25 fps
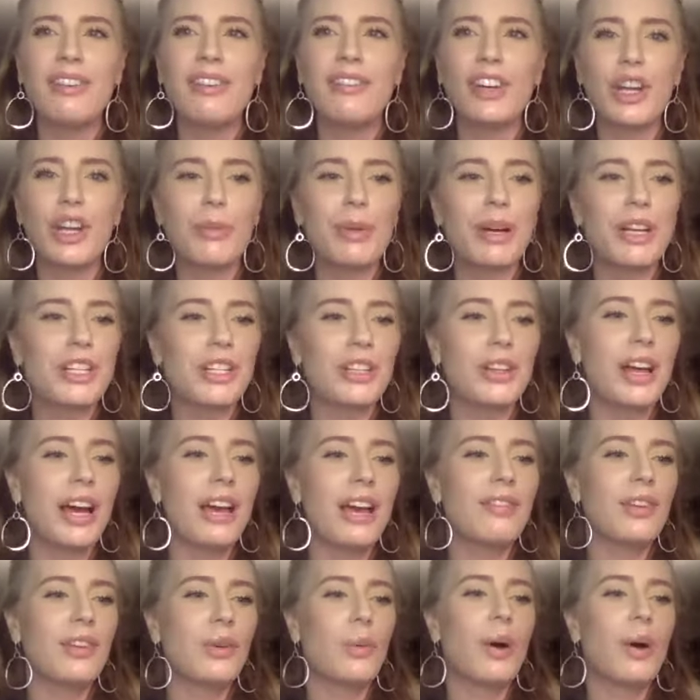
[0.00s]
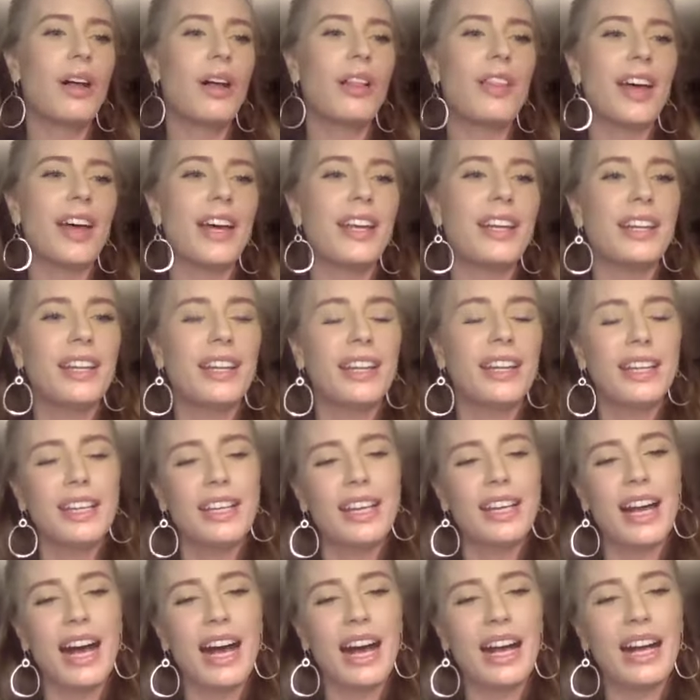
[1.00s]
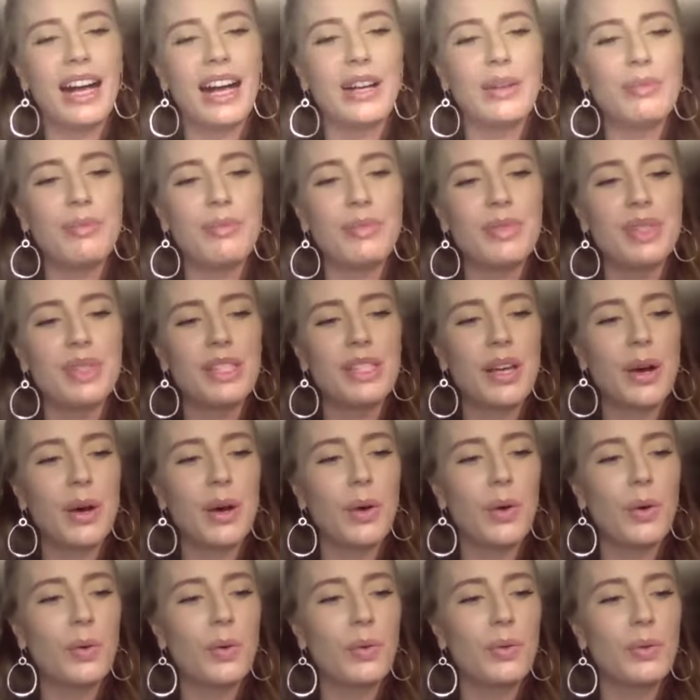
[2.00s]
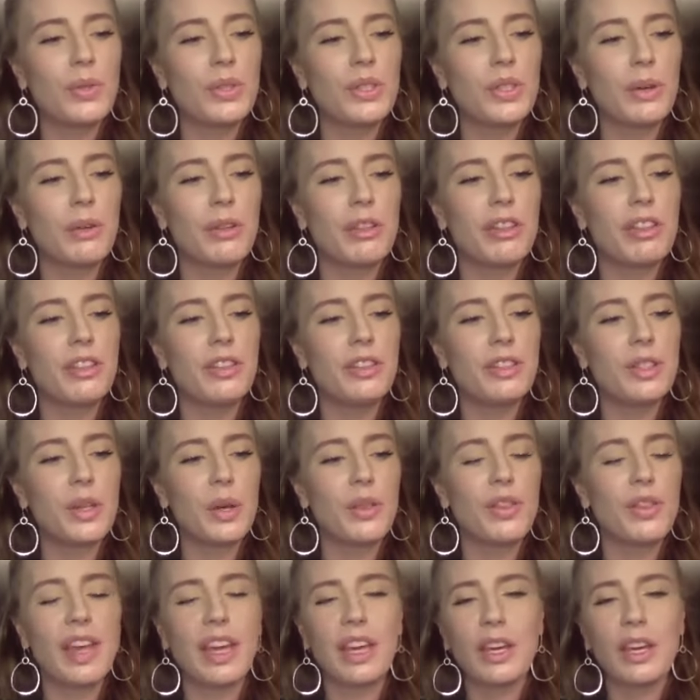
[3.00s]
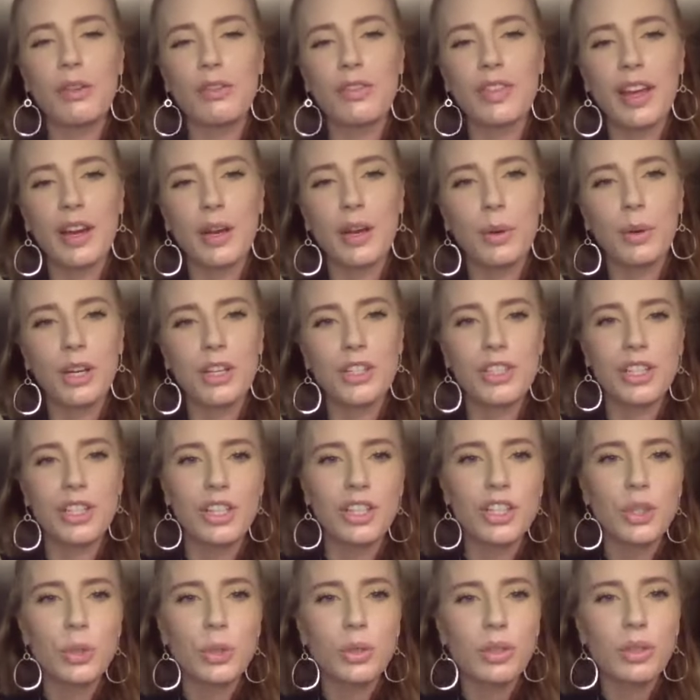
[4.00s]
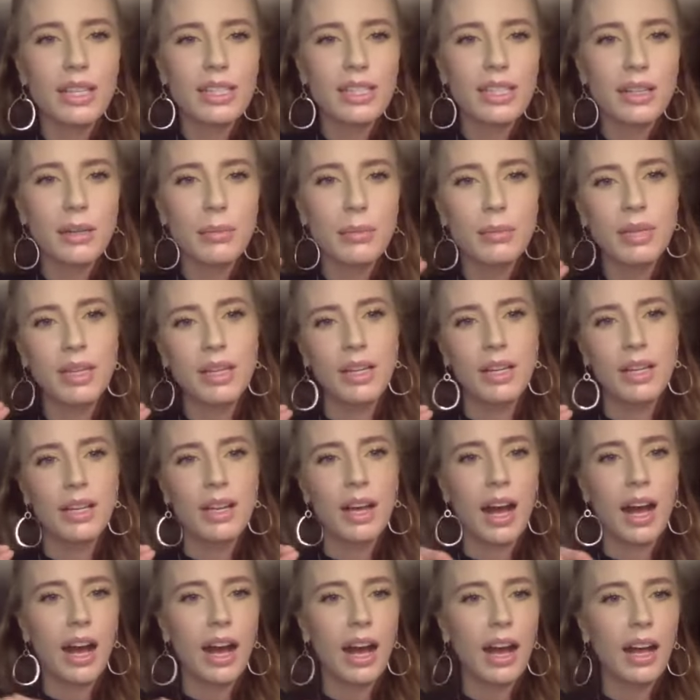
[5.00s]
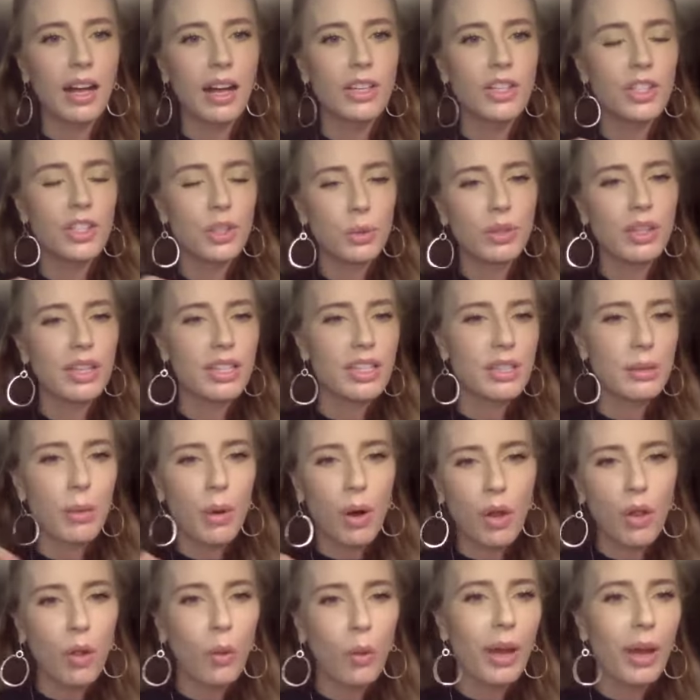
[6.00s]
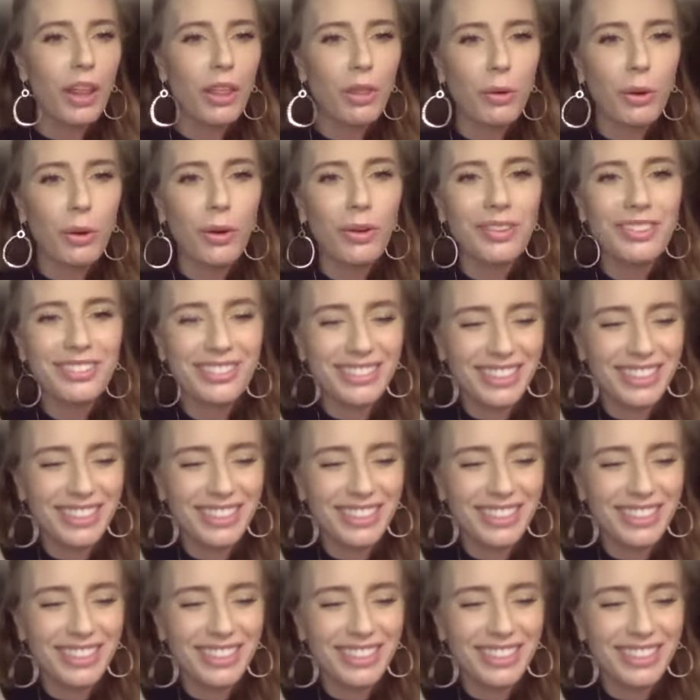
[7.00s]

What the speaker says: very much alive and well then. So thank you for that question. Dualism all the way through.